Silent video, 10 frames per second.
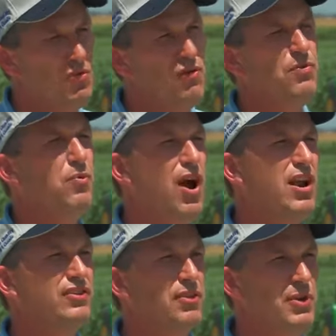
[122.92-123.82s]
move the
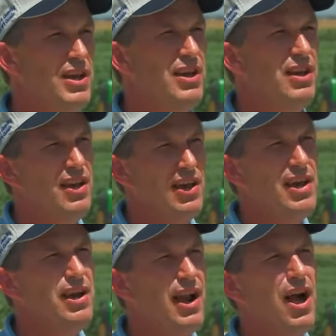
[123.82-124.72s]
products that we need
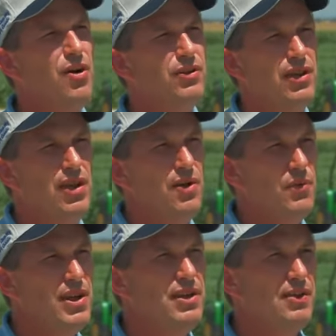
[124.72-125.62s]
in and out.
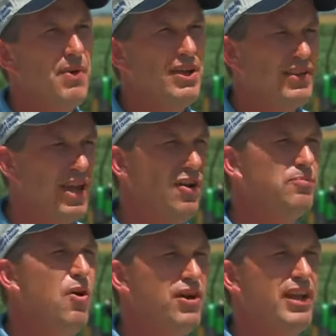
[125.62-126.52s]
We need to maintain our
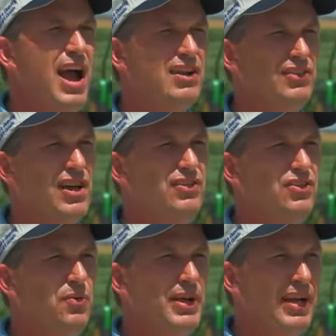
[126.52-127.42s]
market access
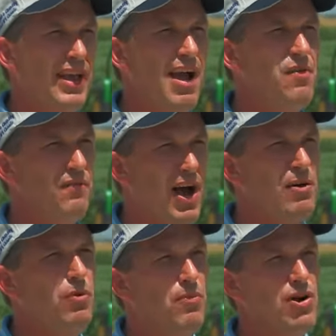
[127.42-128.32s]
so we can have a
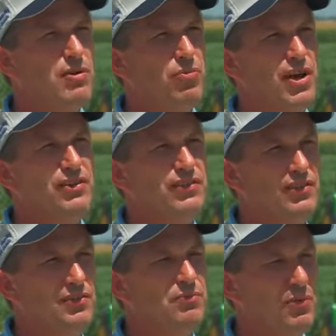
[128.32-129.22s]
viable marketplace
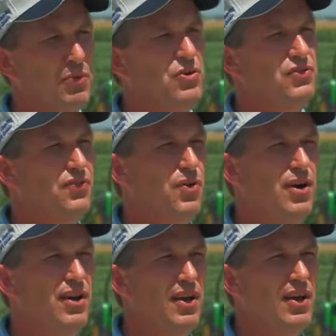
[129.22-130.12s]
to produce
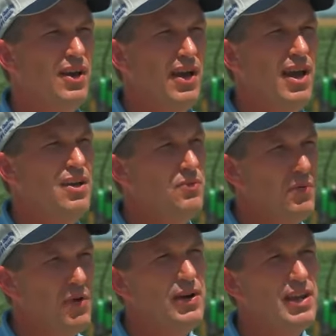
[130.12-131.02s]
for. And we
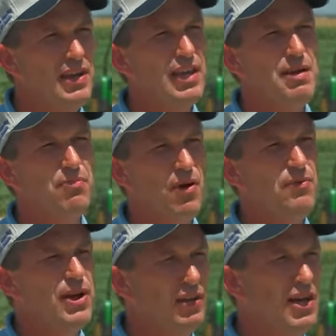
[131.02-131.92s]
really need to keep our
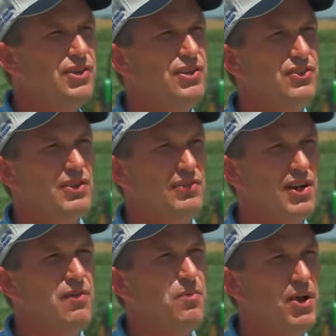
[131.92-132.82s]
regulations and
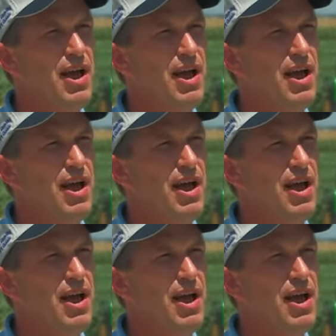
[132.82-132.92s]
government